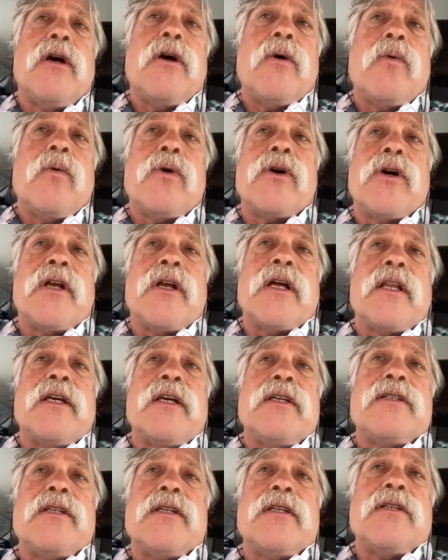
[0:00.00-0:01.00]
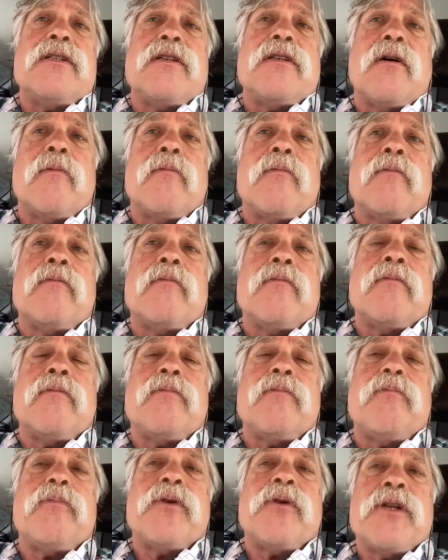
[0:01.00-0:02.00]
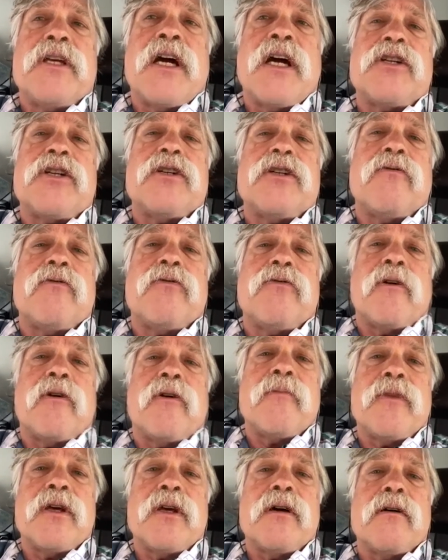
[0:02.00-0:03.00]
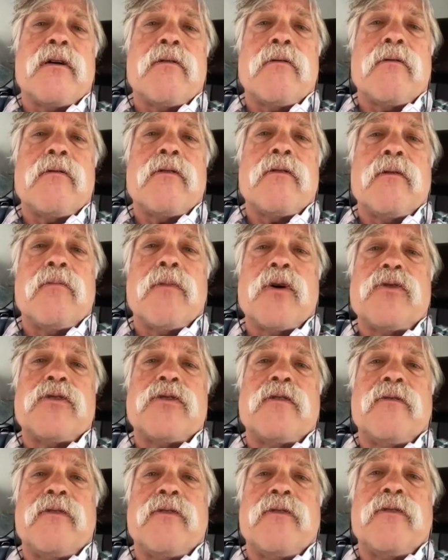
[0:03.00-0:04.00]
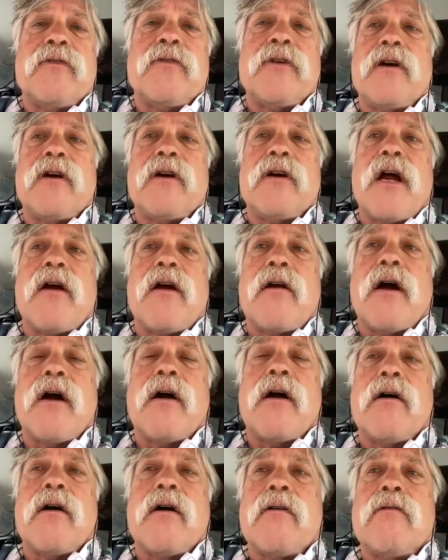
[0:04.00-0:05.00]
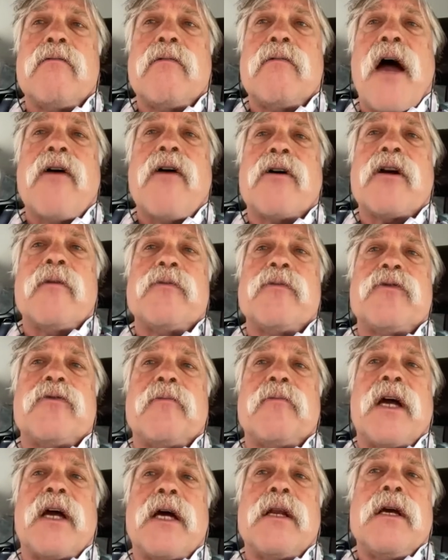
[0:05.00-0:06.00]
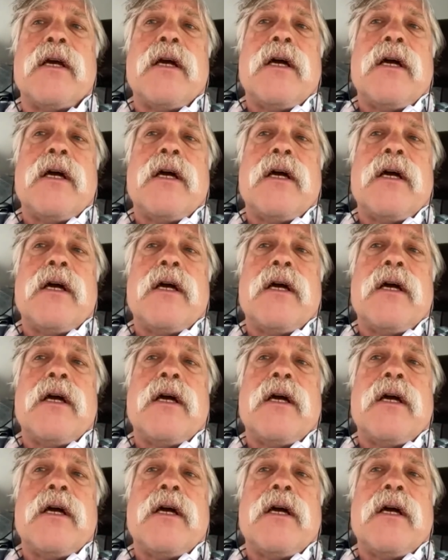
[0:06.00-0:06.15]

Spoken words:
we're going to at least see some protection from the most severe outcomes from that.